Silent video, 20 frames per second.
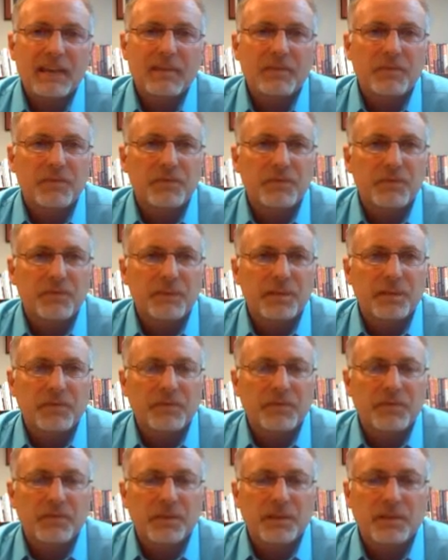
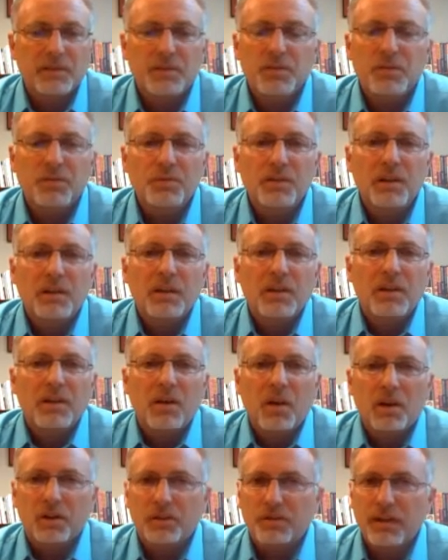if you
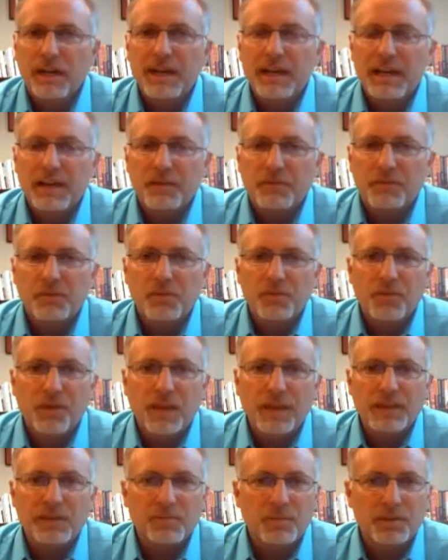are great at a few
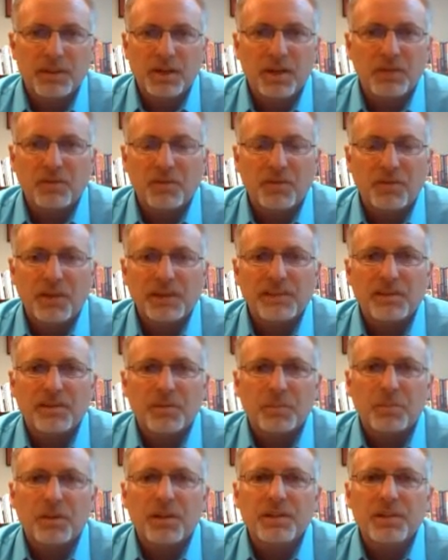things, but they aren't the things that the
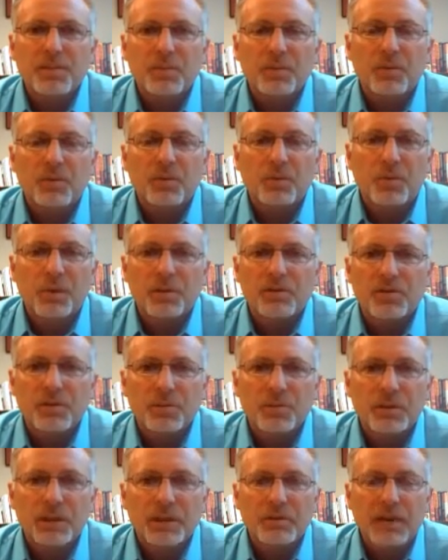principal wants you
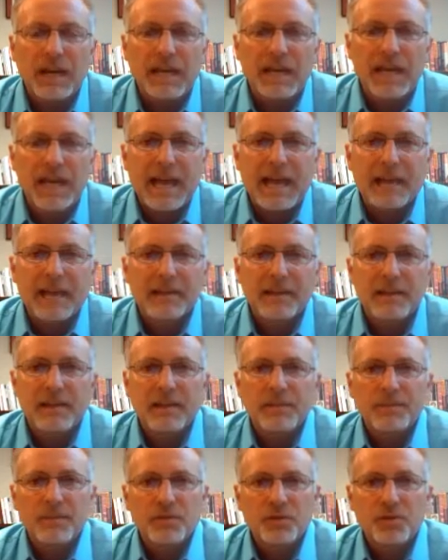to be great at,
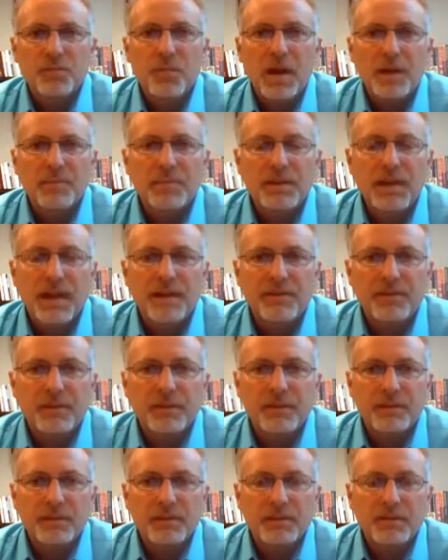you might
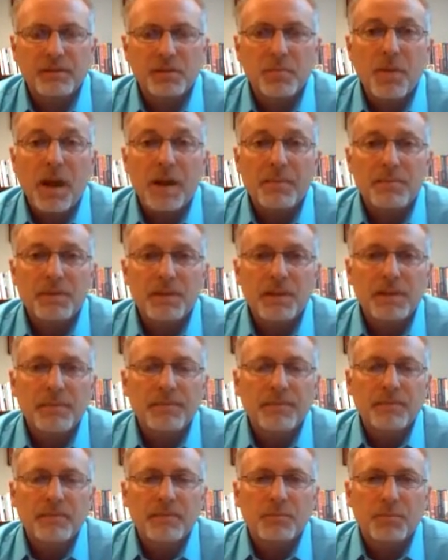be
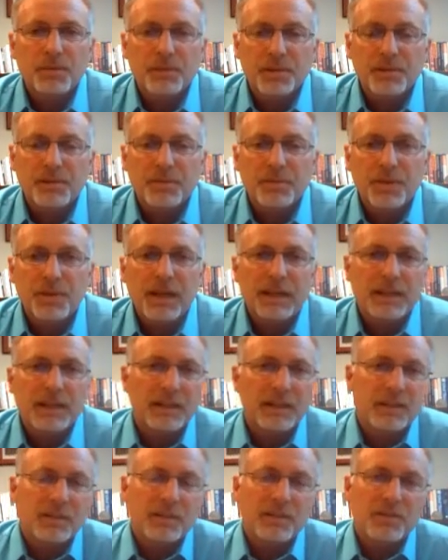participating in
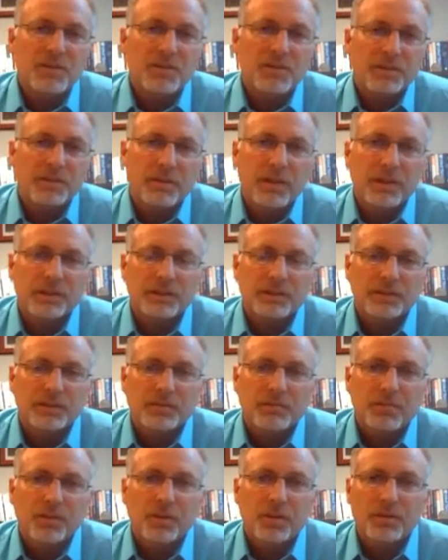a teacher
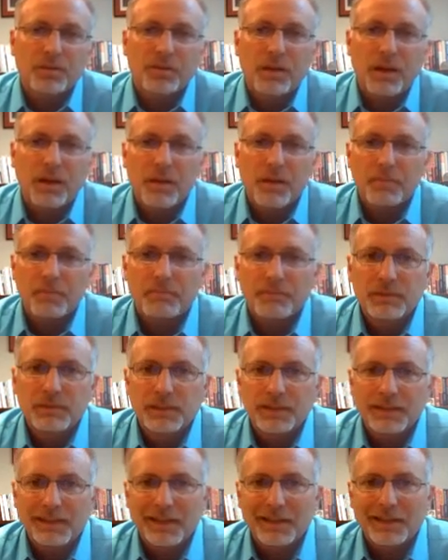induction program
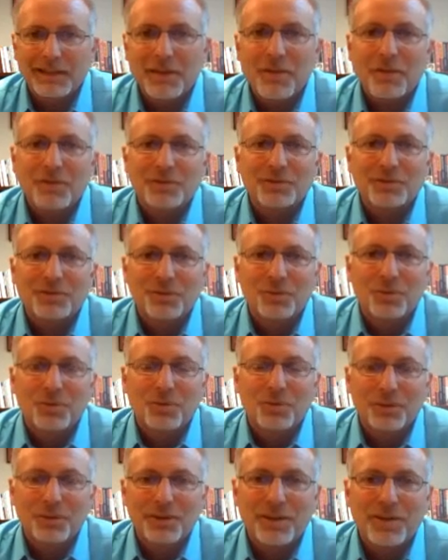at another school
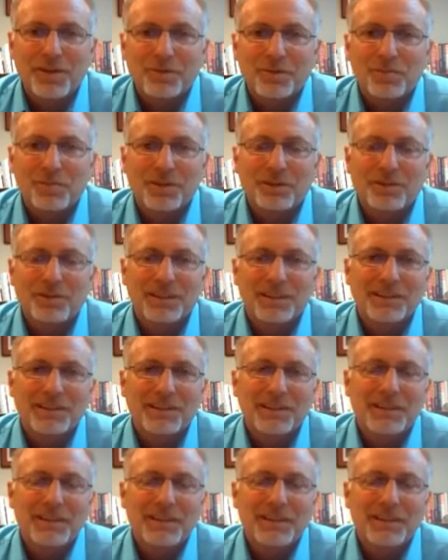or another building